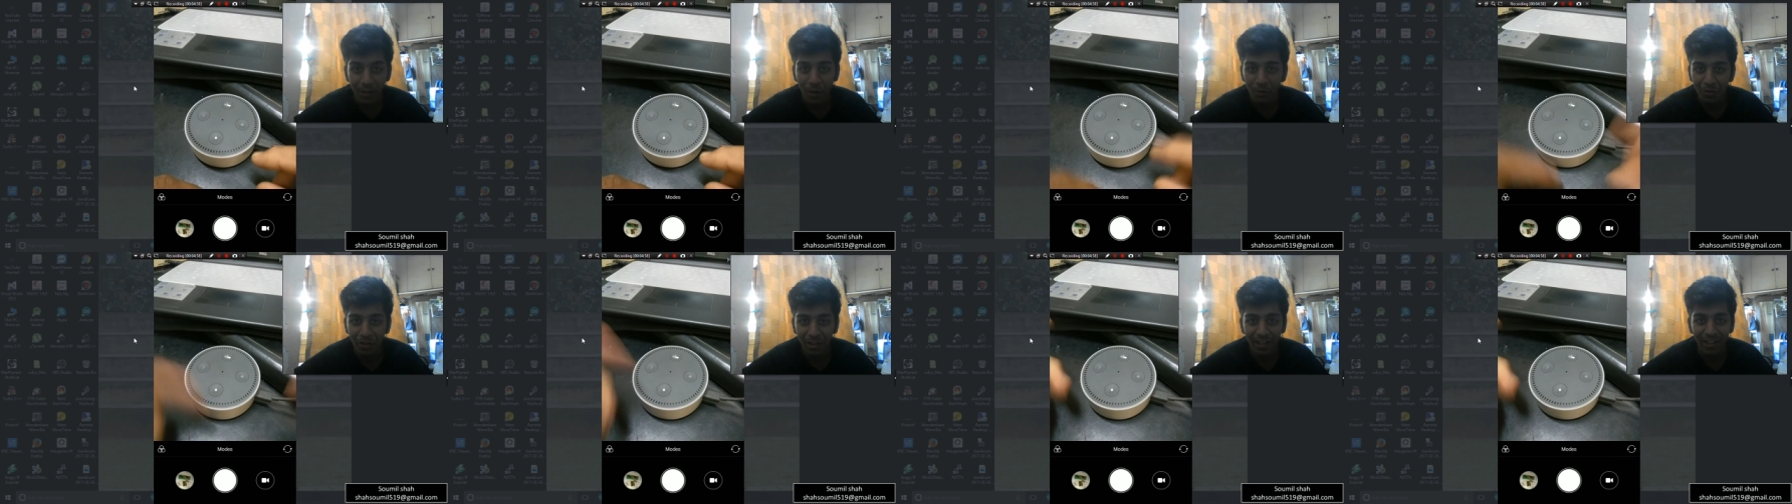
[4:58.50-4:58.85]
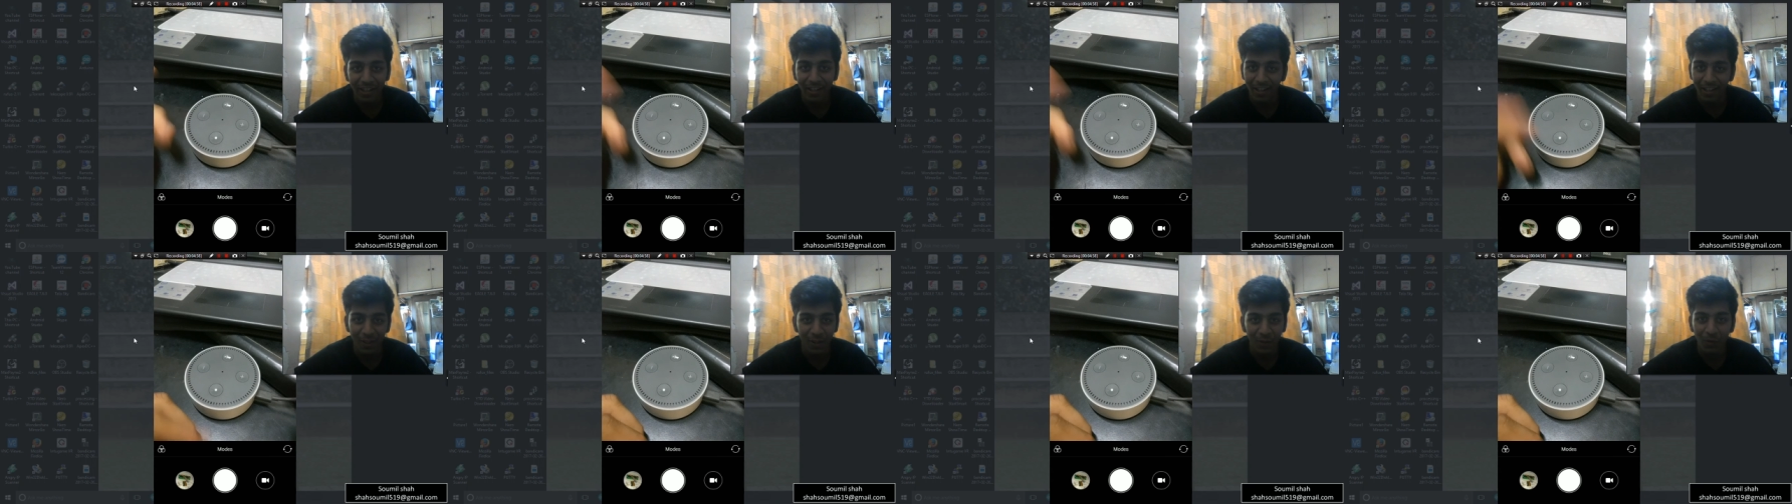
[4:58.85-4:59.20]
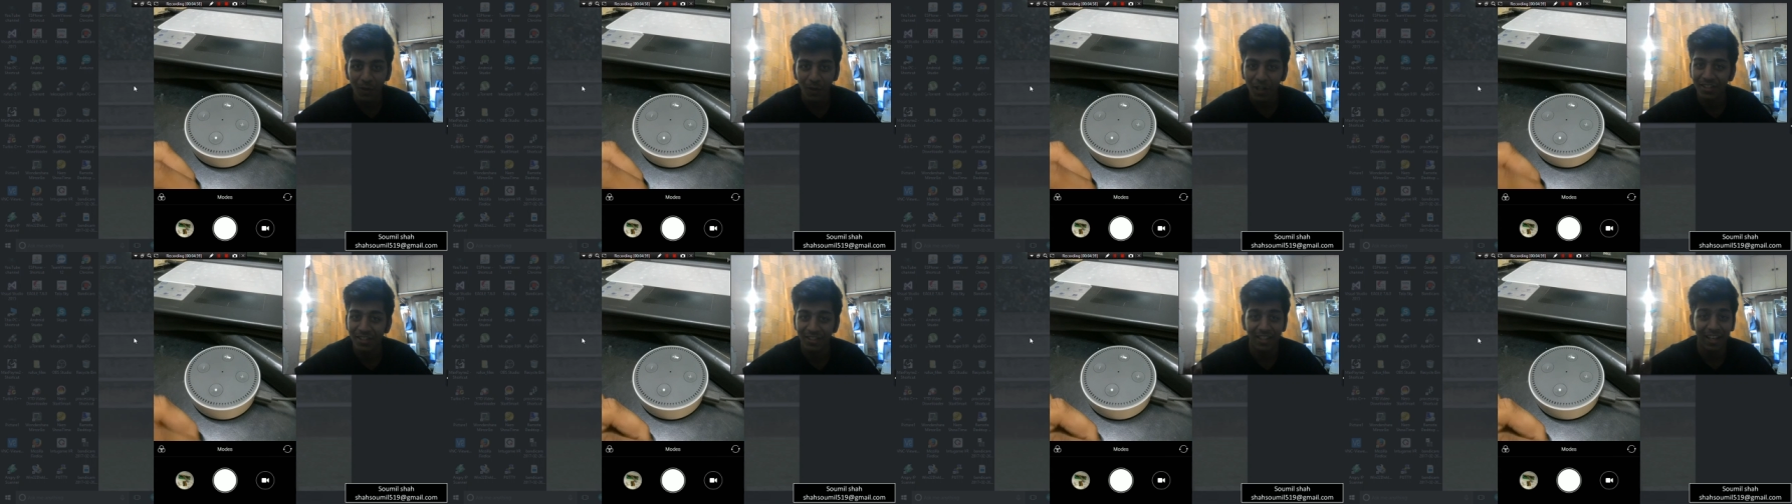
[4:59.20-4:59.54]
see, it
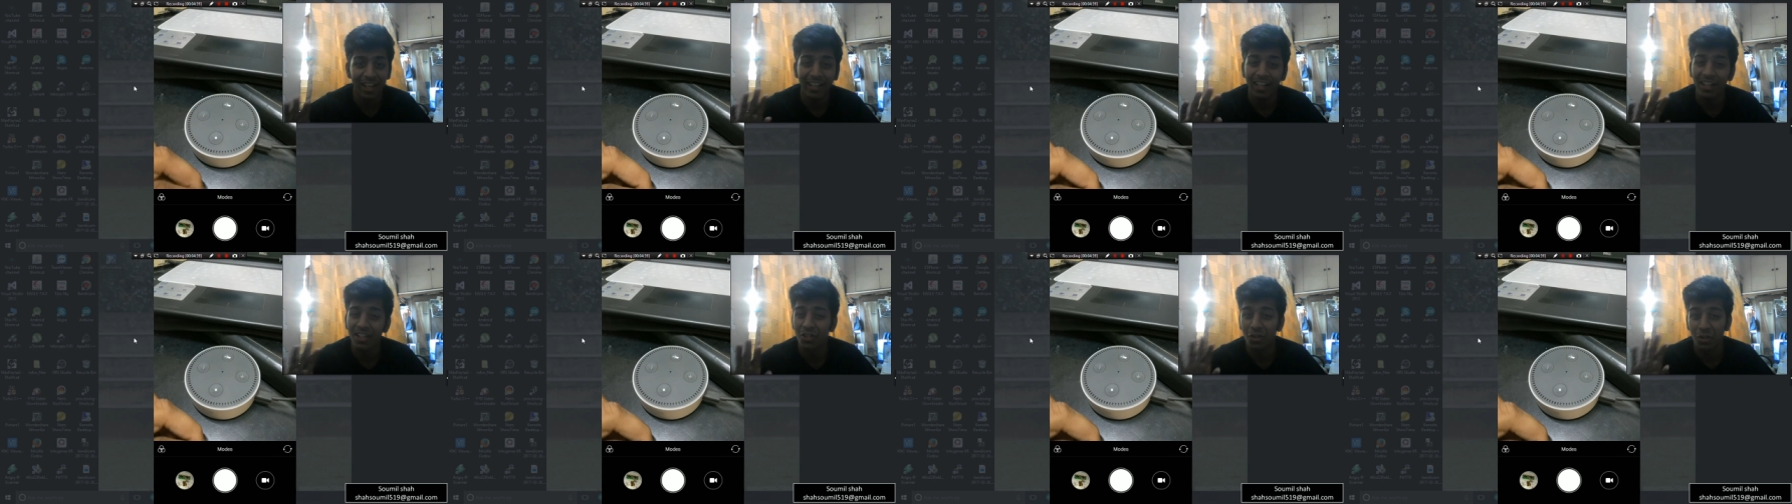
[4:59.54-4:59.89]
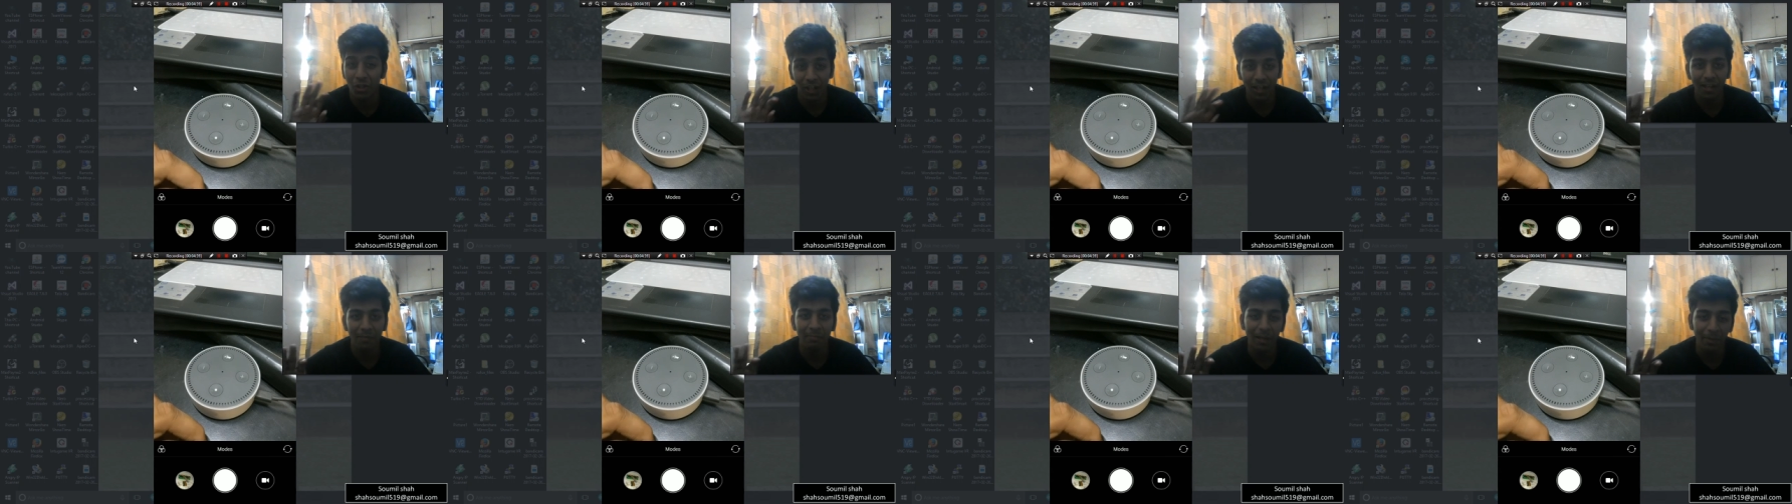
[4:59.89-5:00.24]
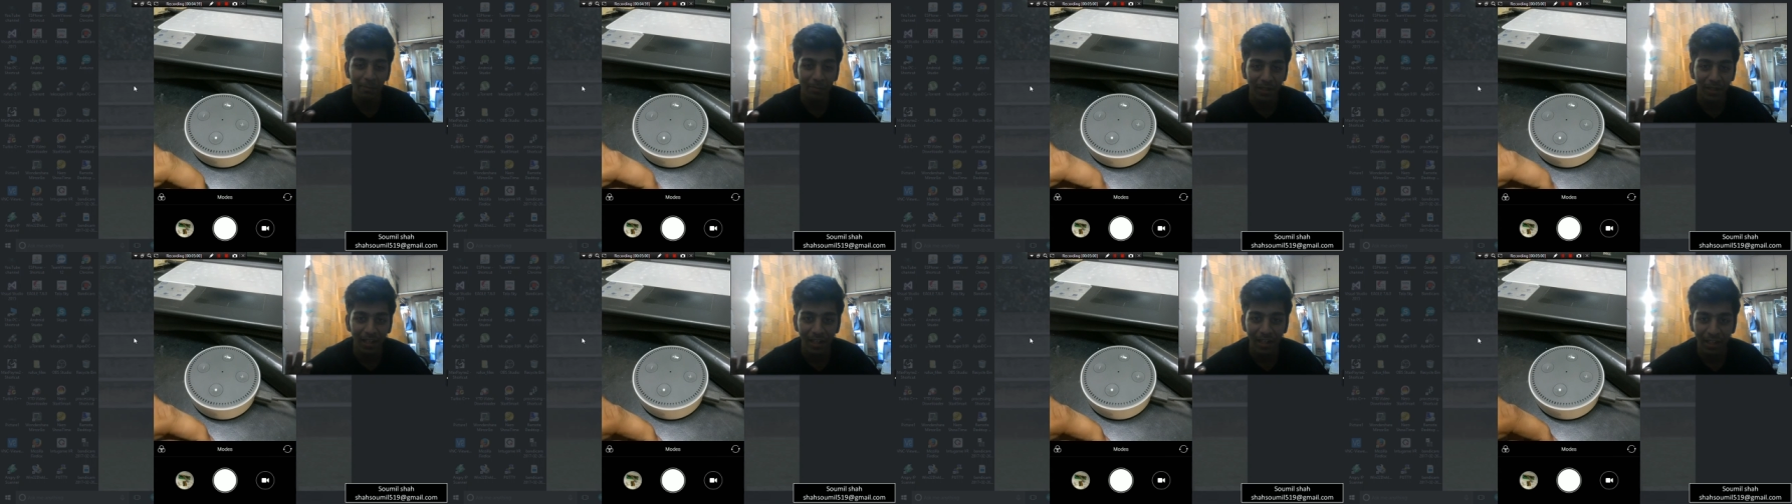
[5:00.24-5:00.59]
works like a charm, I'm
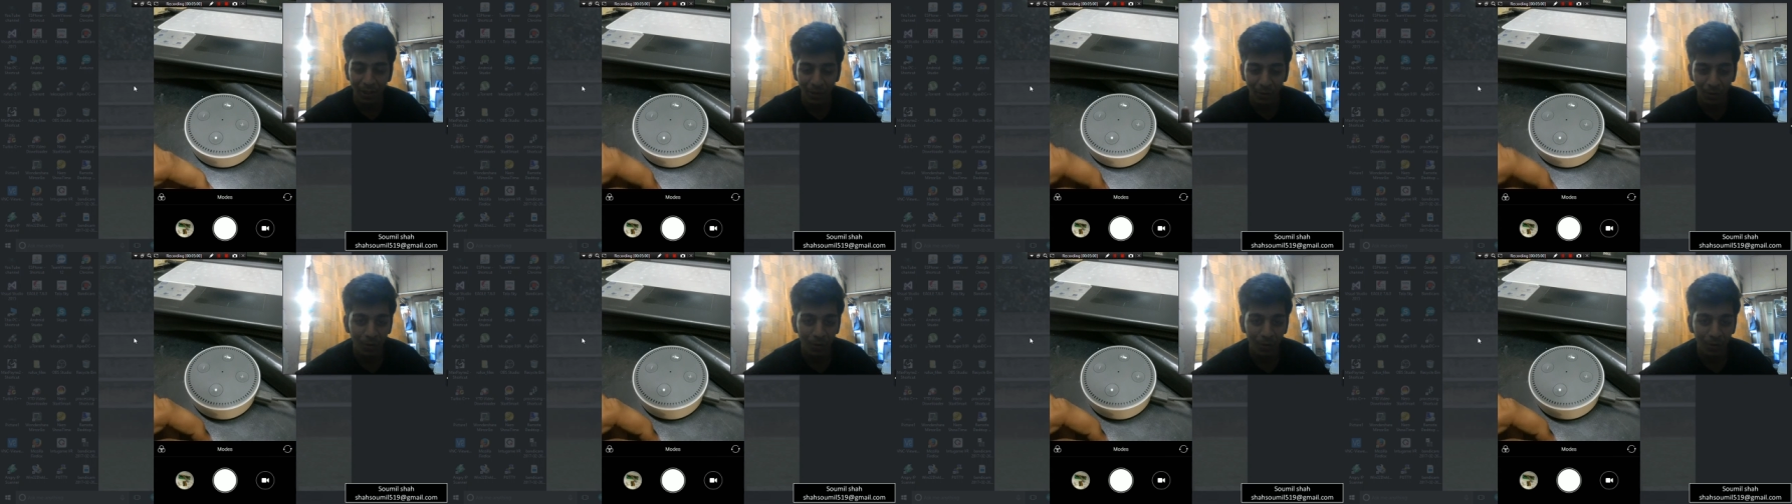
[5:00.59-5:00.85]
telling you.